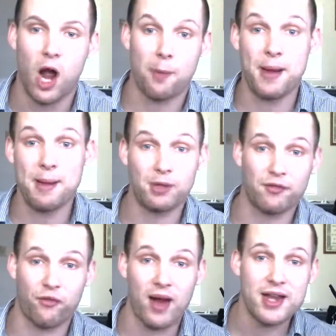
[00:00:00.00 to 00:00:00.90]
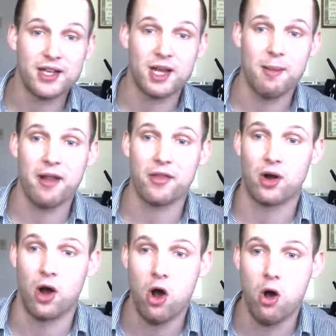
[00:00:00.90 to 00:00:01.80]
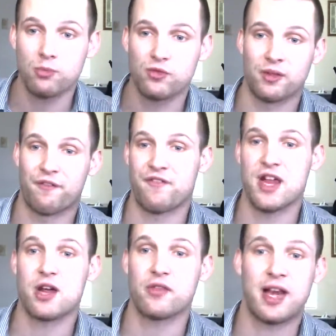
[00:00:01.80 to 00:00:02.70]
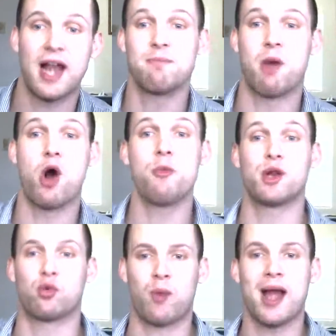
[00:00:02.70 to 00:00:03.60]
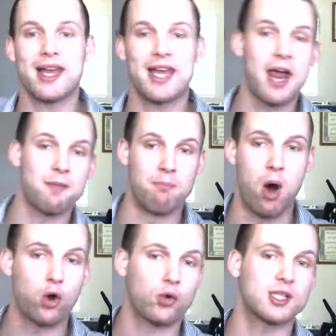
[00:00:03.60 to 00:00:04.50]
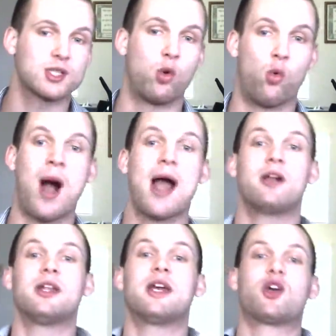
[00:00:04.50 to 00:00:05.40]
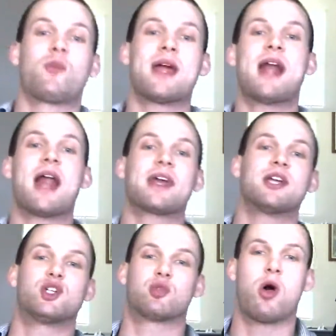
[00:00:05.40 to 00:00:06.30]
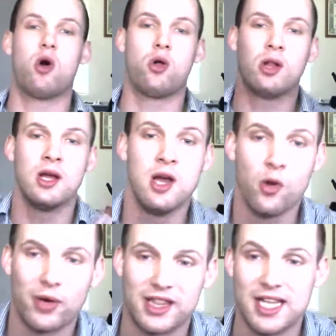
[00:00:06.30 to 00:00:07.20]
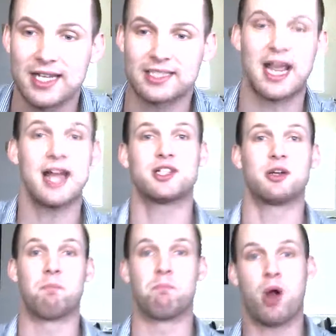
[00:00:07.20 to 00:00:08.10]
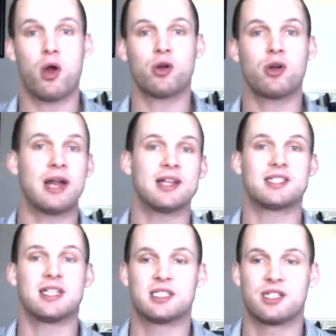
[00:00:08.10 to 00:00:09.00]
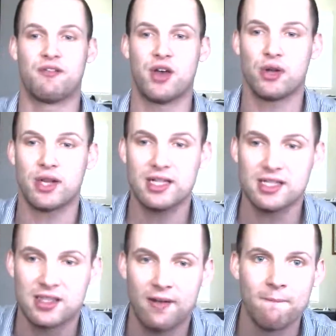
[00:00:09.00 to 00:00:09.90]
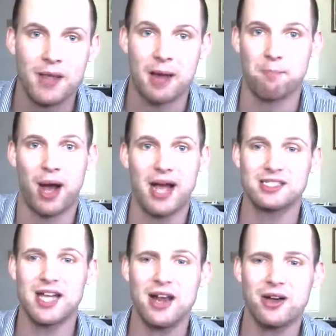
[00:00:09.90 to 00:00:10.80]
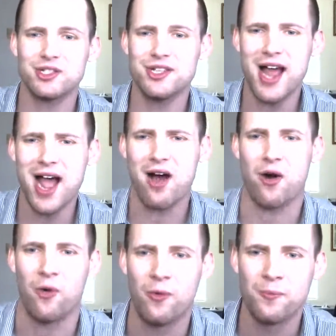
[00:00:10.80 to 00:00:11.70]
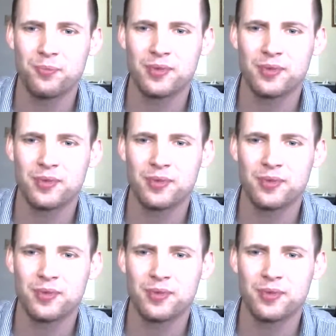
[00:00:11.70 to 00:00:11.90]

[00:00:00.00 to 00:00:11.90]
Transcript: Are people afraid to come out of their homes from the fear that at any moment a renegade motorist will wildly careen out of control with the intent to murder innocent civilians and bystanders? No!